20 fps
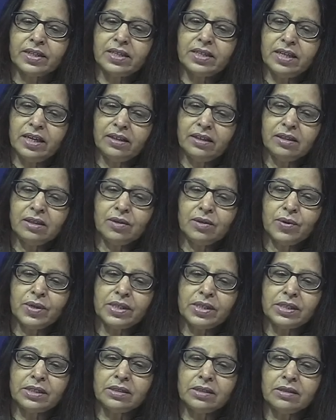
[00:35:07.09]
Take the
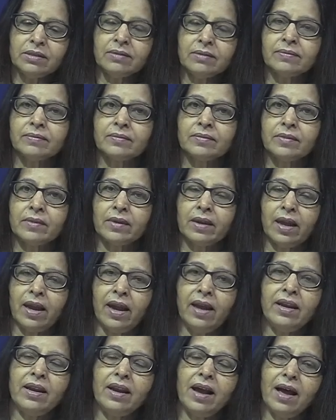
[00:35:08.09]
question
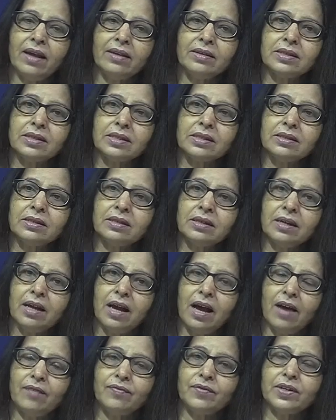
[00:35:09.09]
and answer
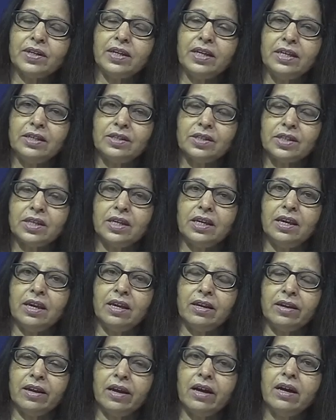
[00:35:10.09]
after each key
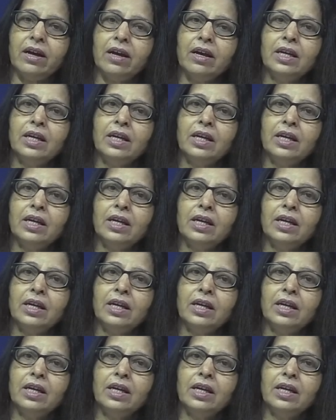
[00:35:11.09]
area.